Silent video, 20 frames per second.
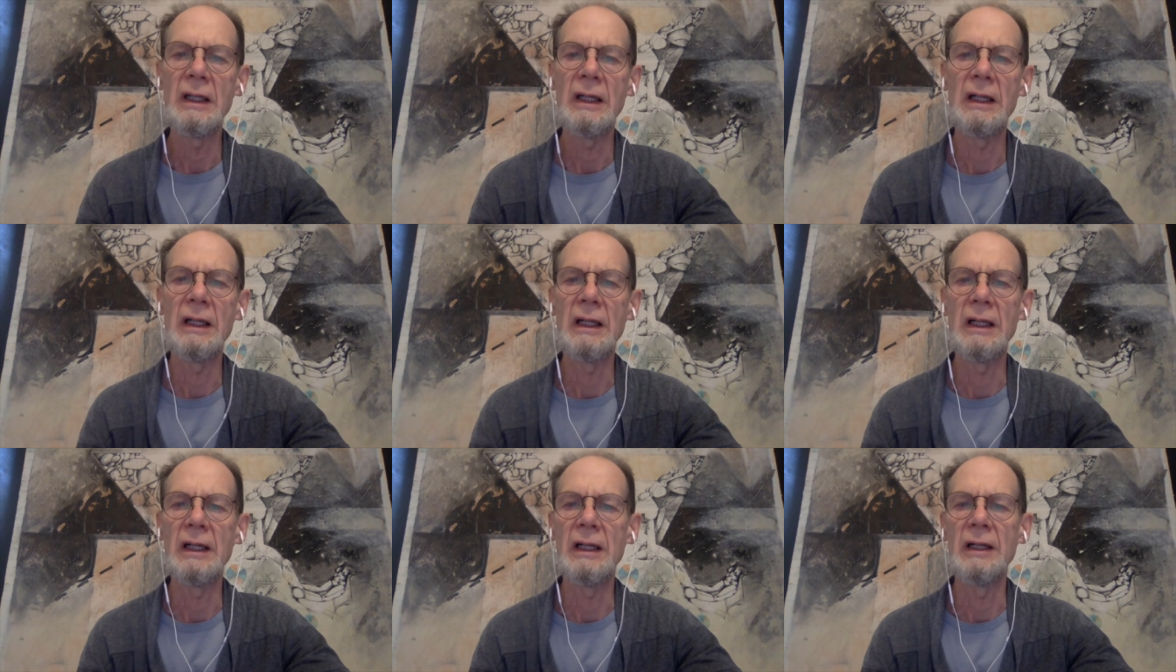
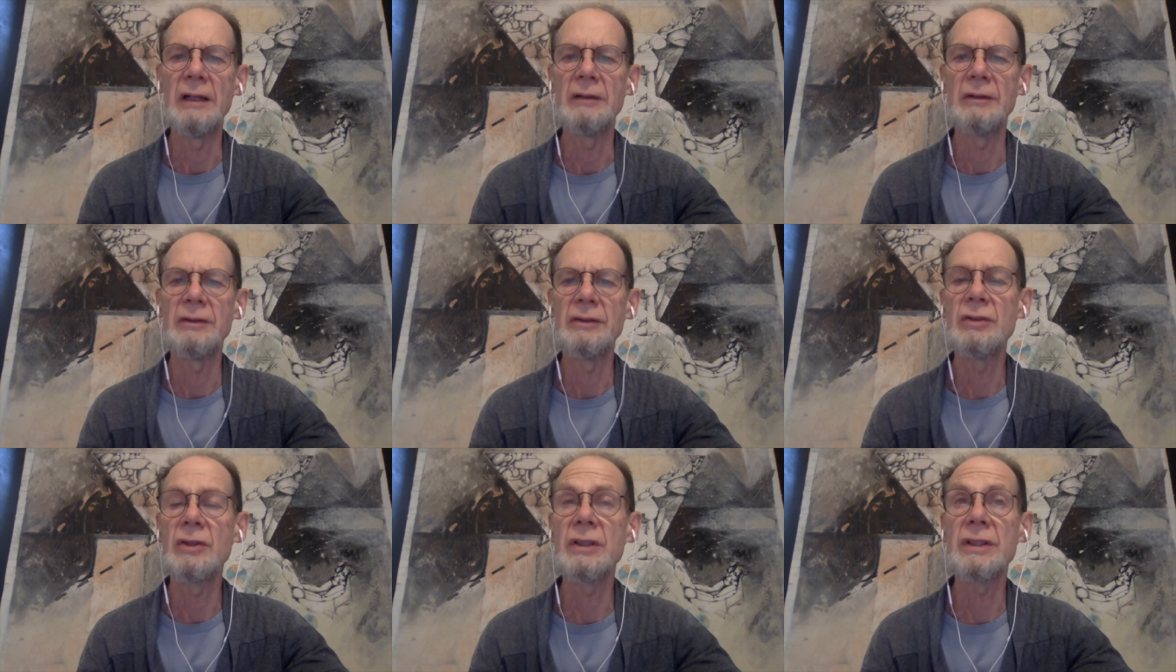uh,
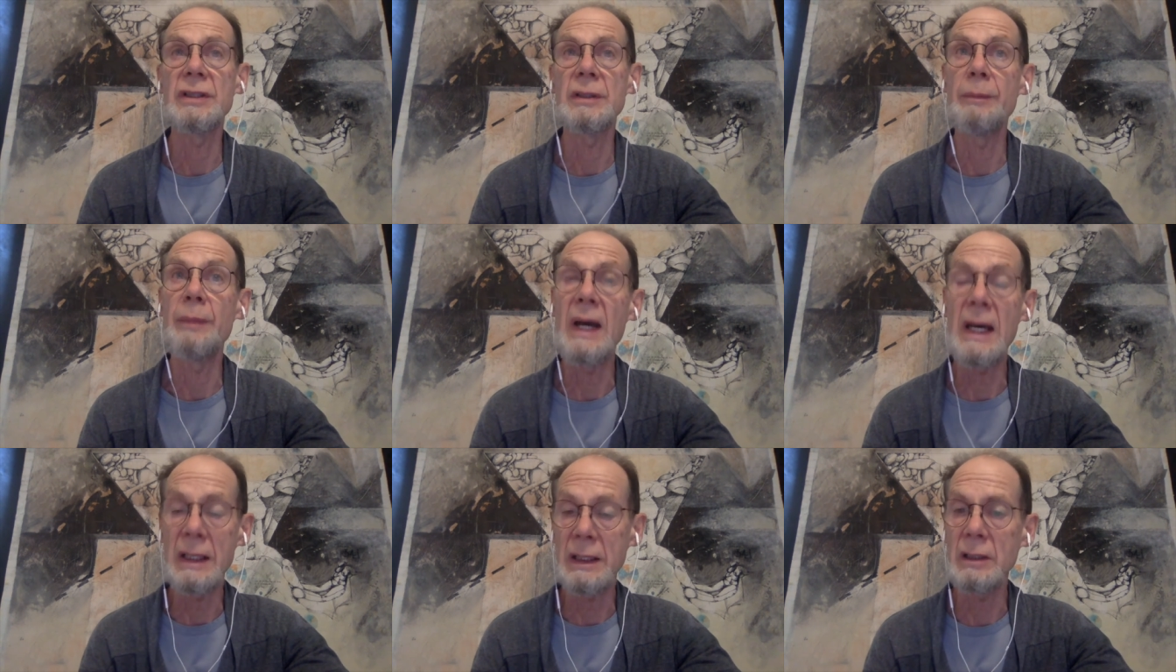took a
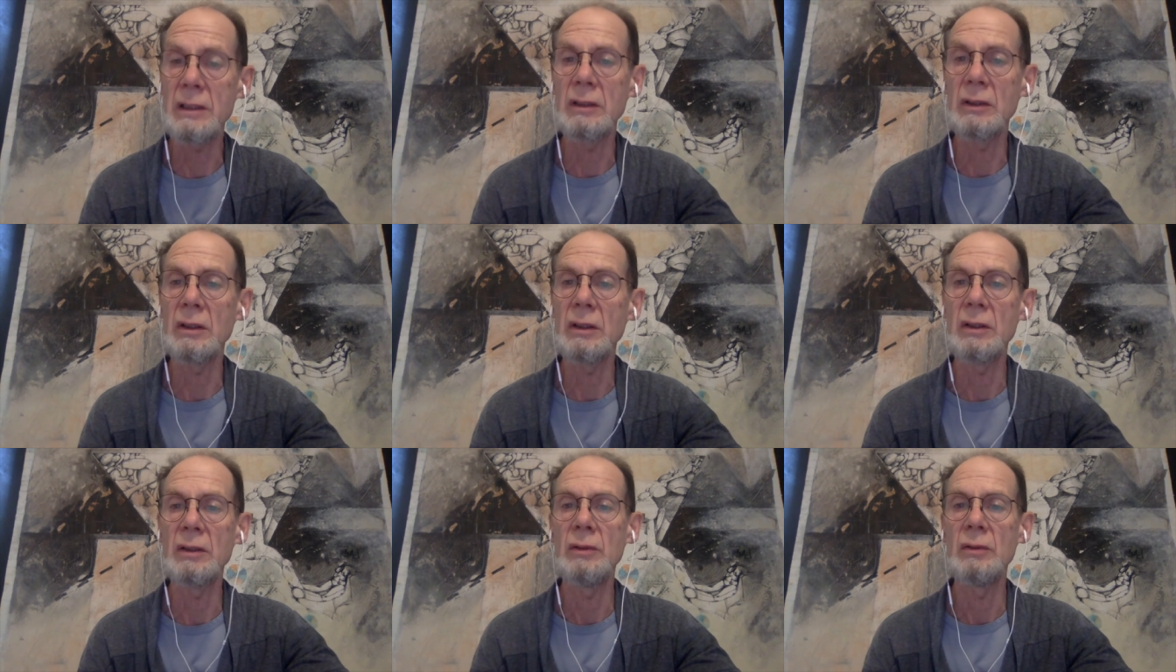
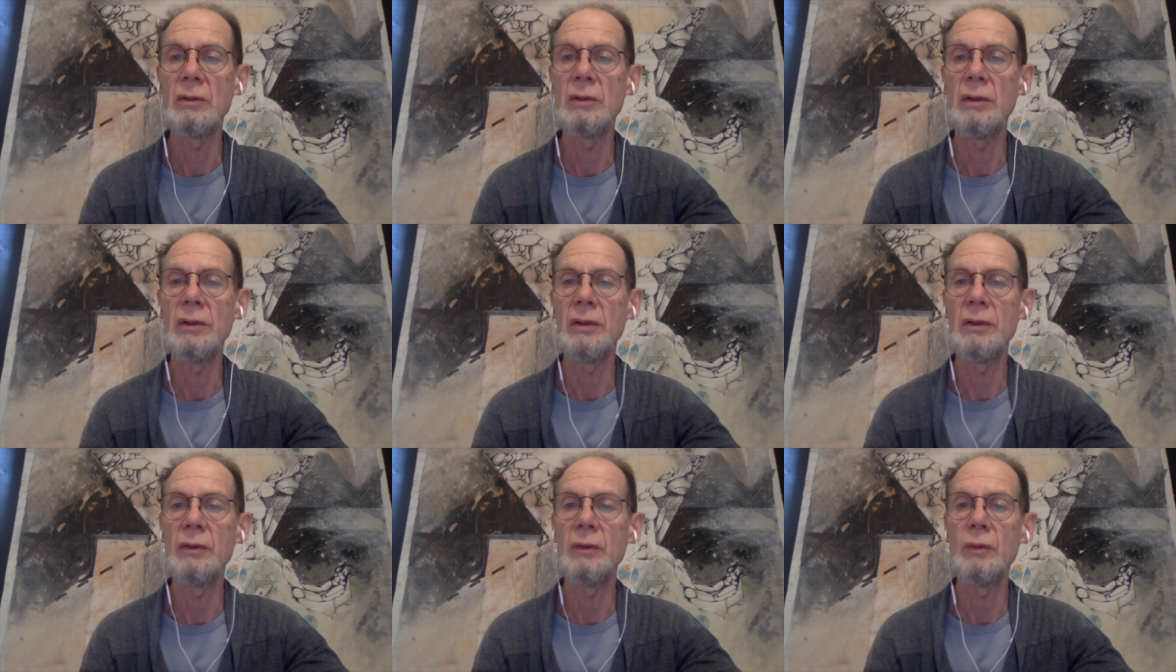sabbatical
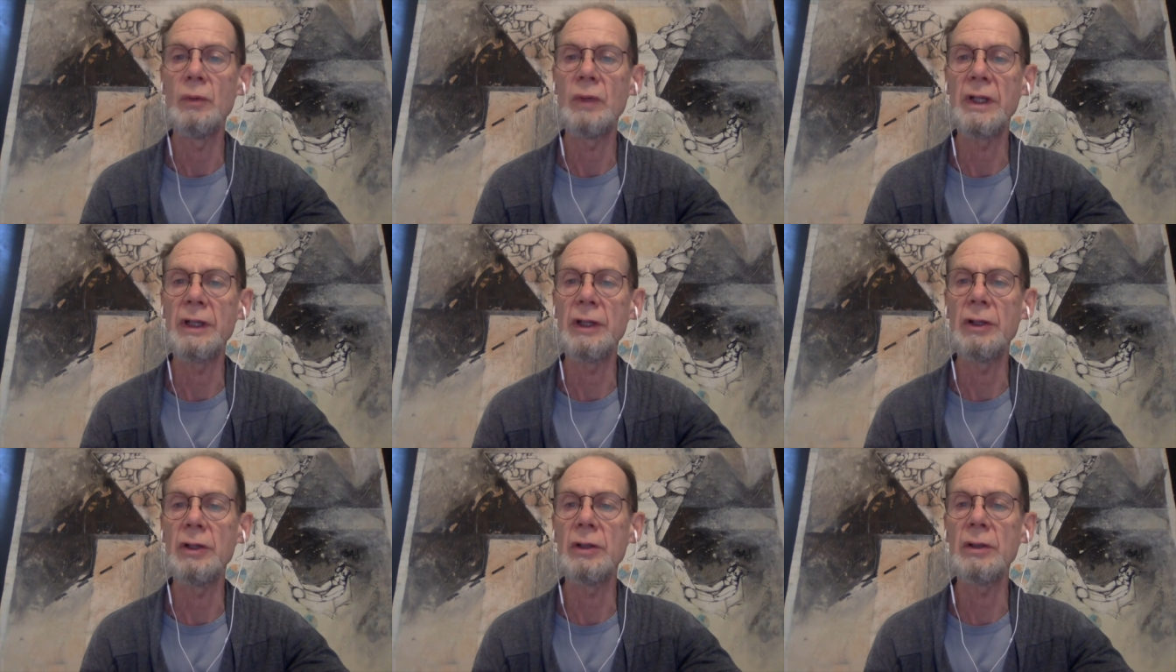
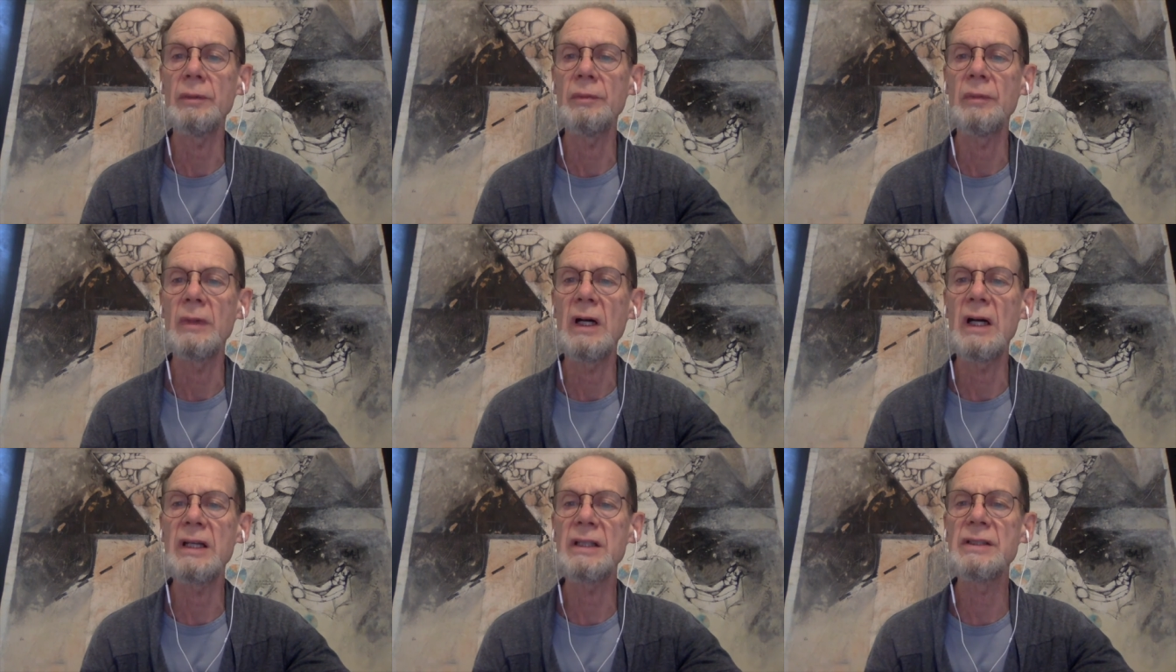one year,
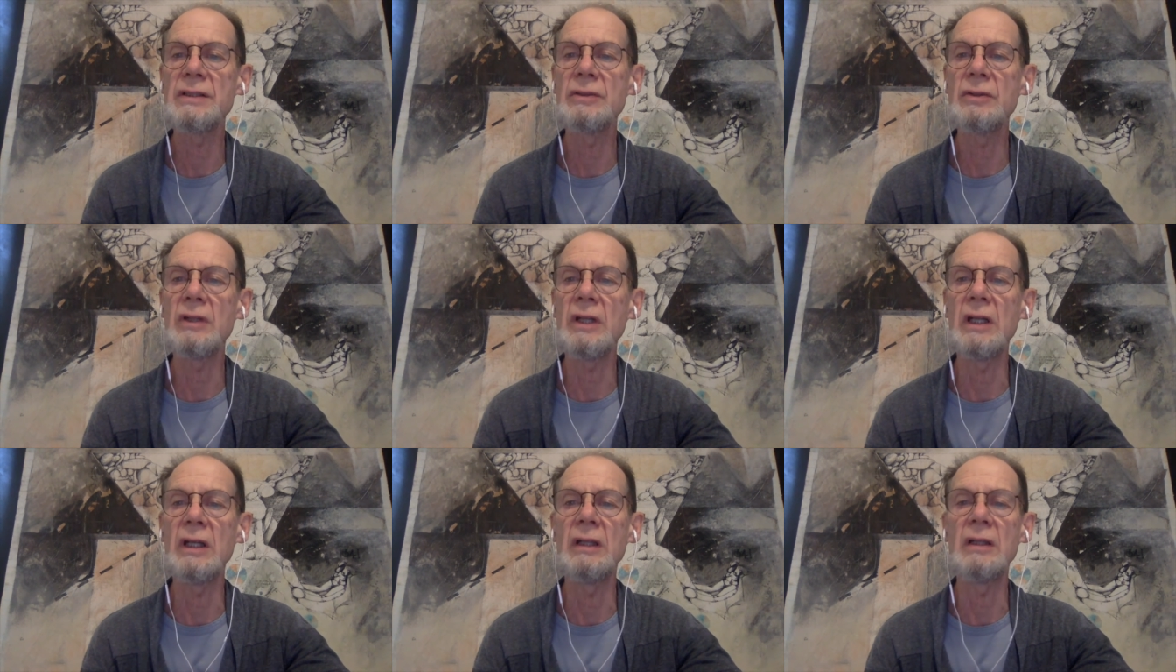I
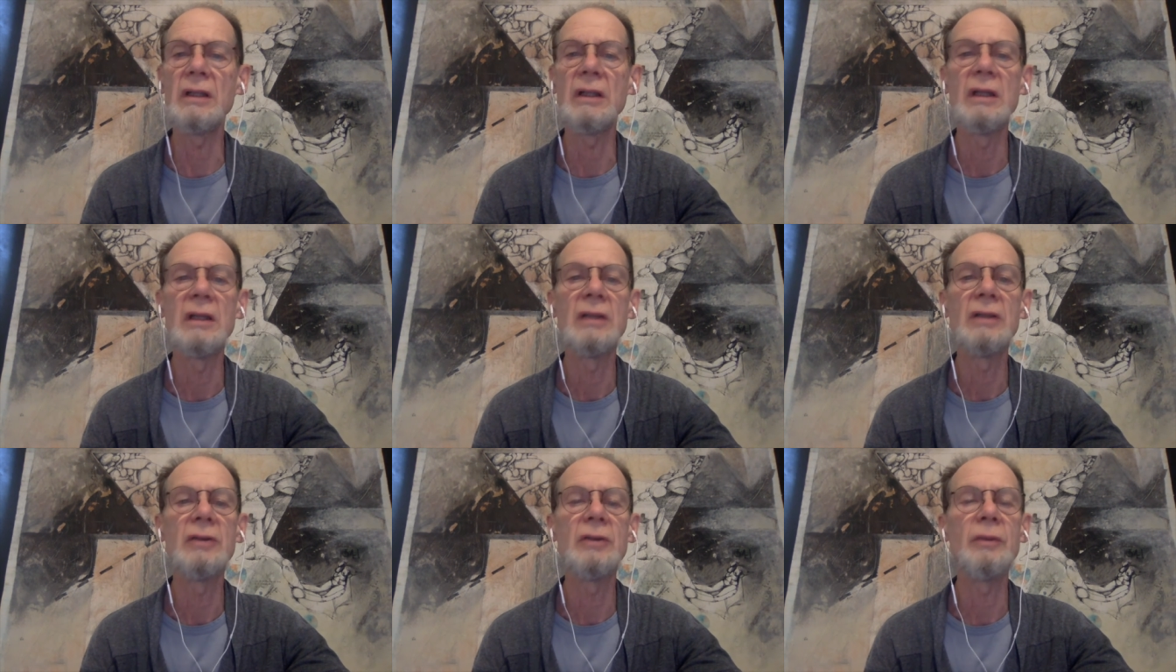stood in
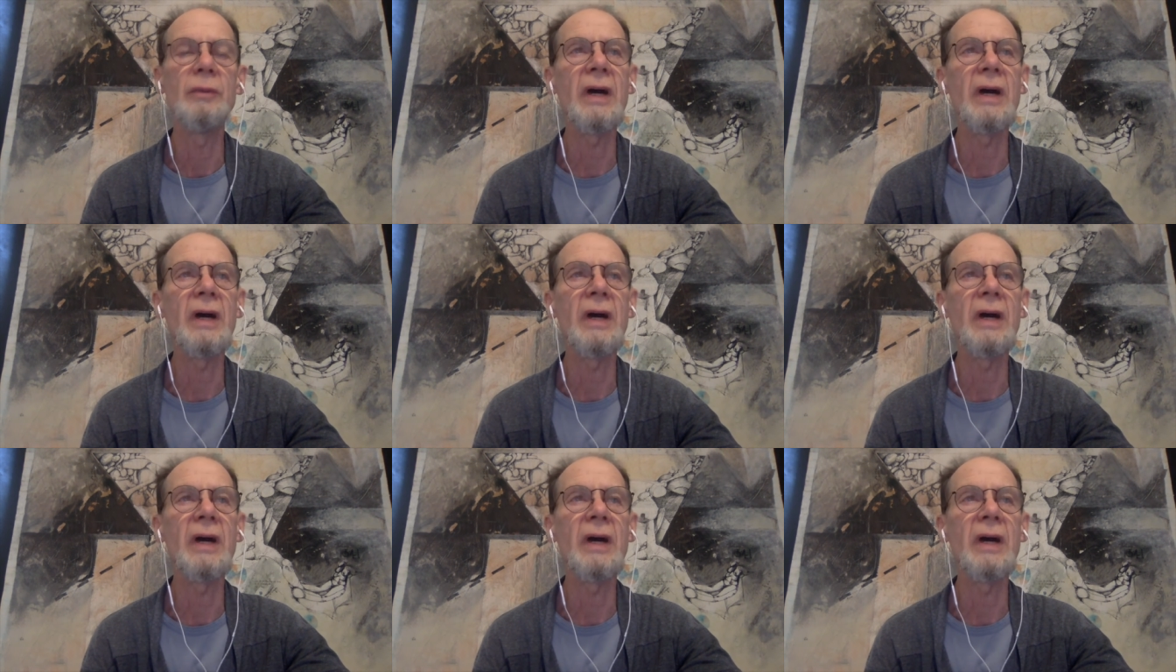to